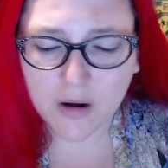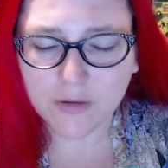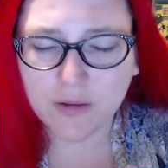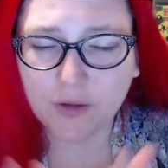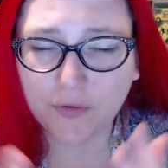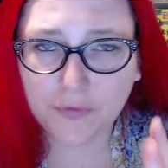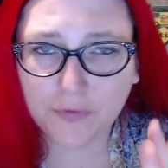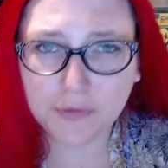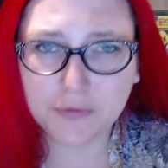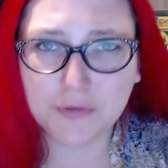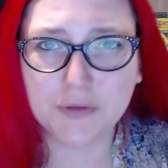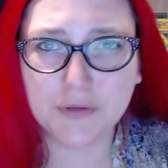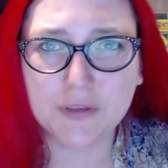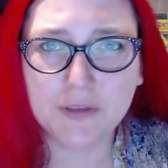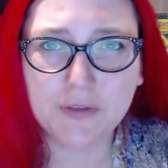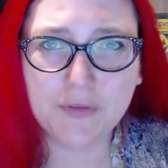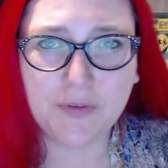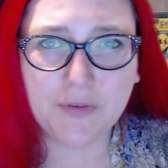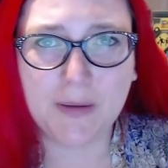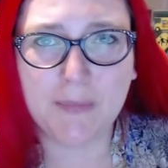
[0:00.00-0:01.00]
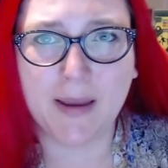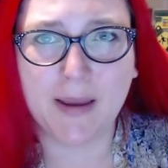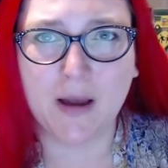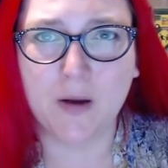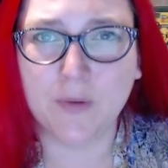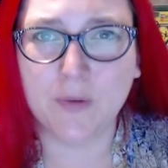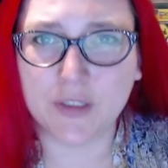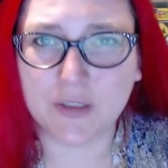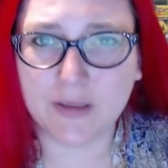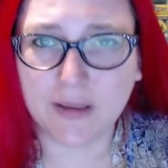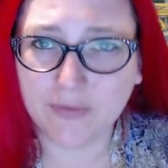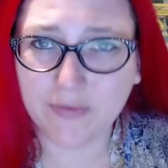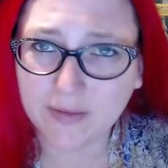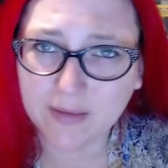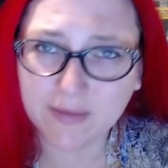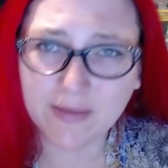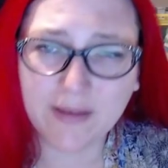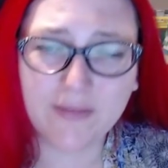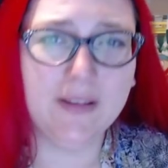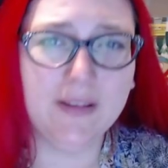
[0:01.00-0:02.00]
the future is female, which they've
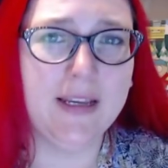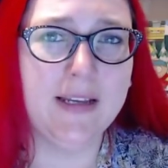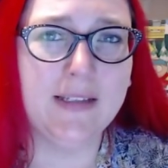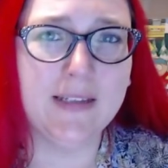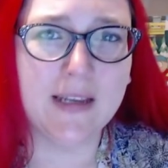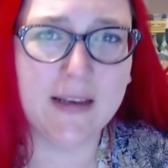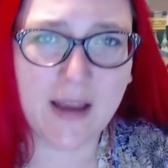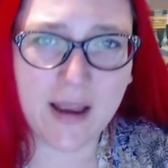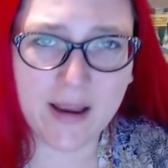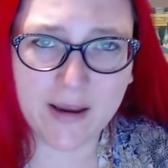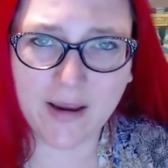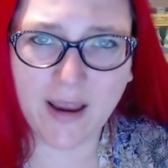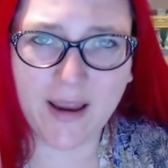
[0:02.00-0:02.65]
they've leaked, and I,